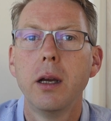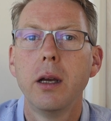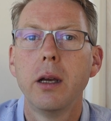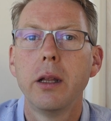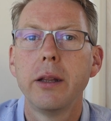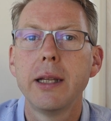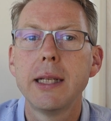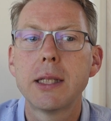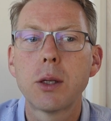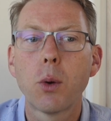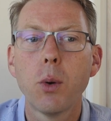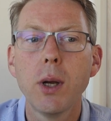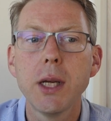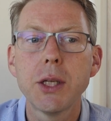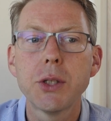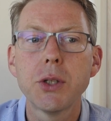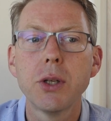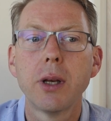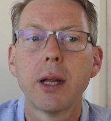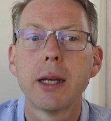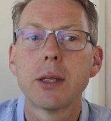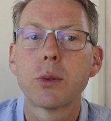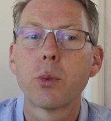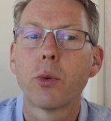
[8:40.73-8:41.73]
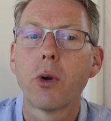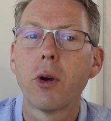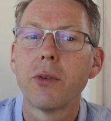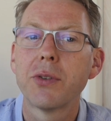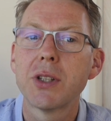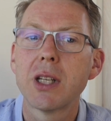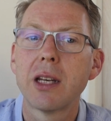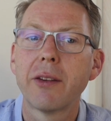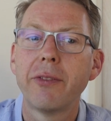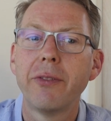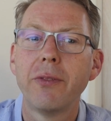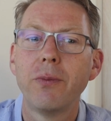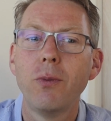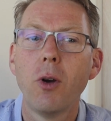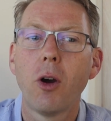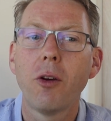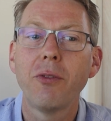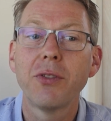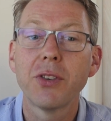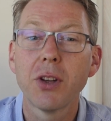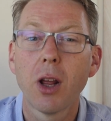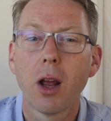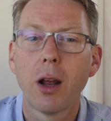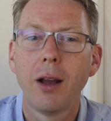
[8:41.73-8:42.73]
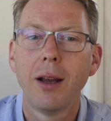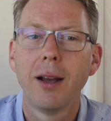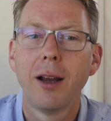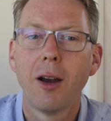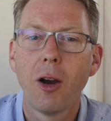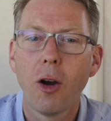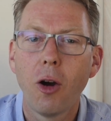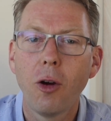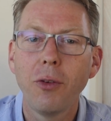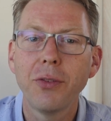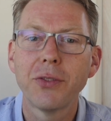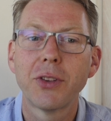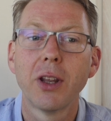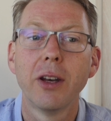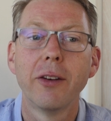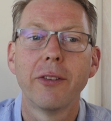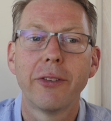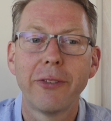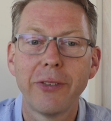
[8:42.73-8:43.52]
These questionnaires were often